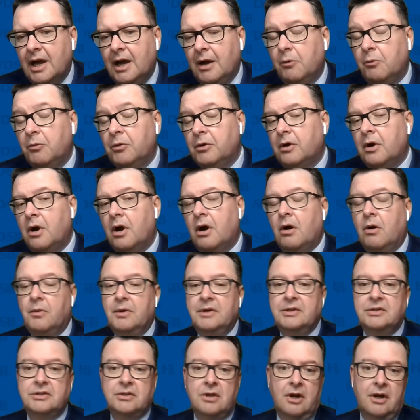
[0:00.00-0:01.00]
uh, we're
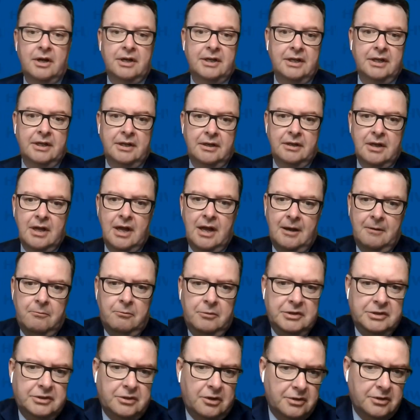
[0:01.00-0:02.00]
always talking, uh,
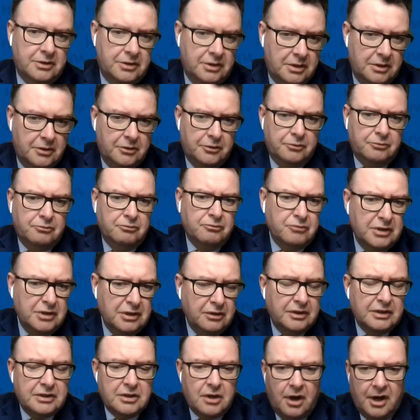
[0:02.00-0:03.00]
we start to
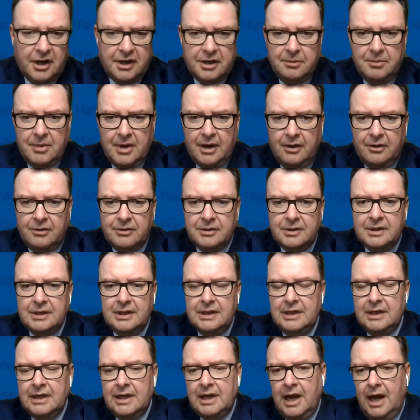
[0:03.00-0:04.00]
really talk about
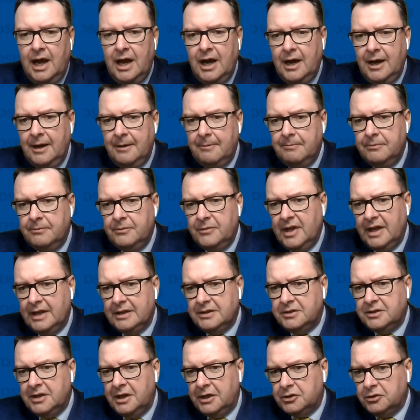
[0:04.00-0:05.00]
um,
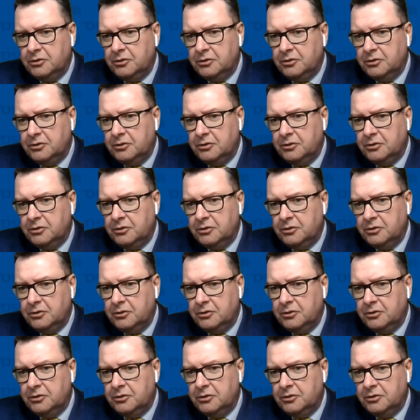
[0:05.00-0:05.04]
that